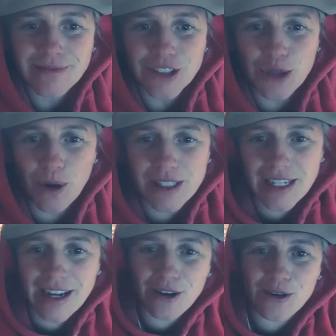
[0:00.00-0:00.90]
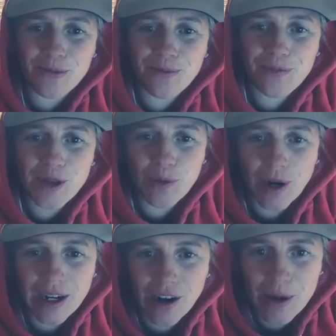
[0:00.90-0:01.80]
Did you work today, girl? You
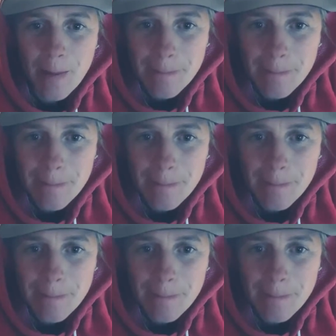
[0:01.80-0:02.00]
working hard?